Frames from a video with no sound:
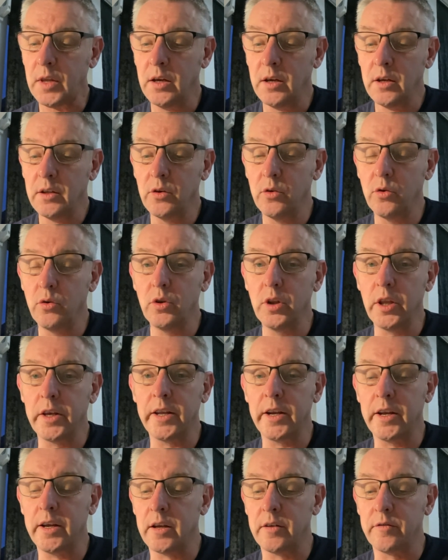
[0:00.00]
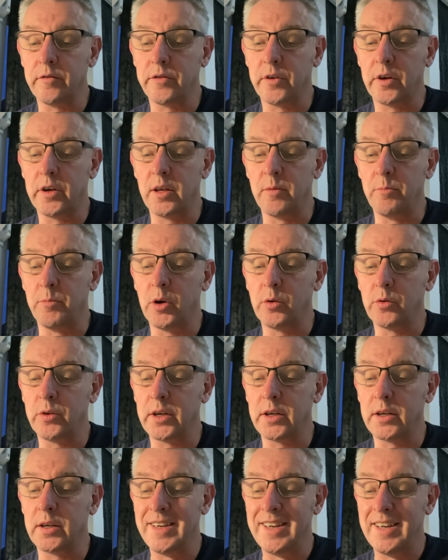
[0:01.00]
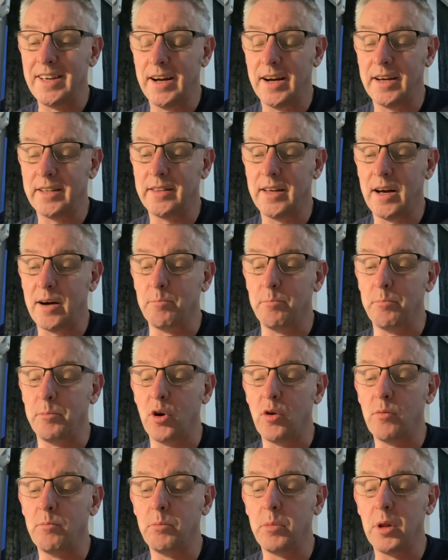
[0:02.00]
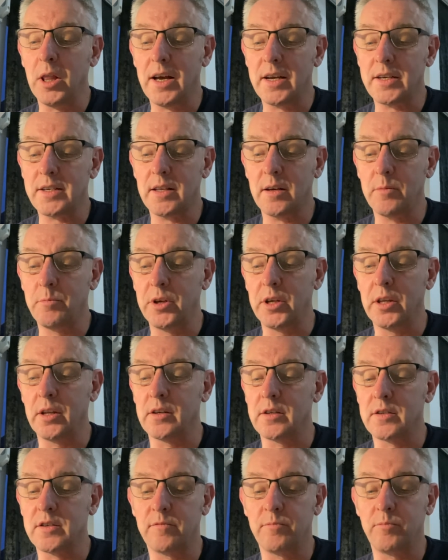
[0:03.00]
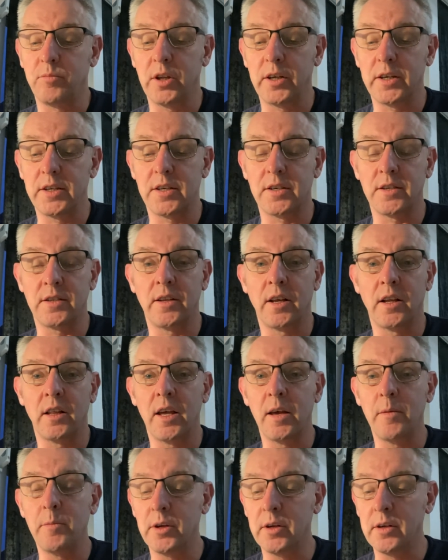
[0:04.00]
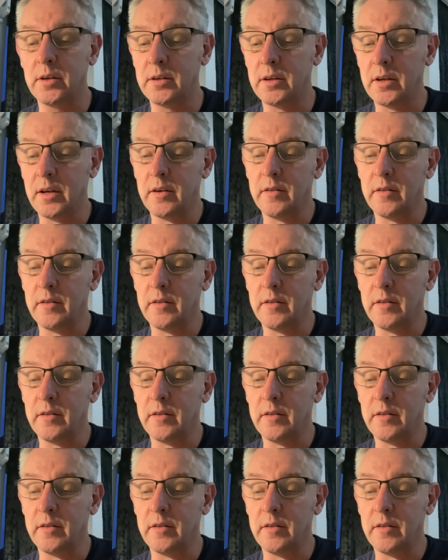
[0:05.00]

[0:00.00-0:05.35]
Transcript: The whole area in front of the building had that bomb blast appearance of places in the Lebanon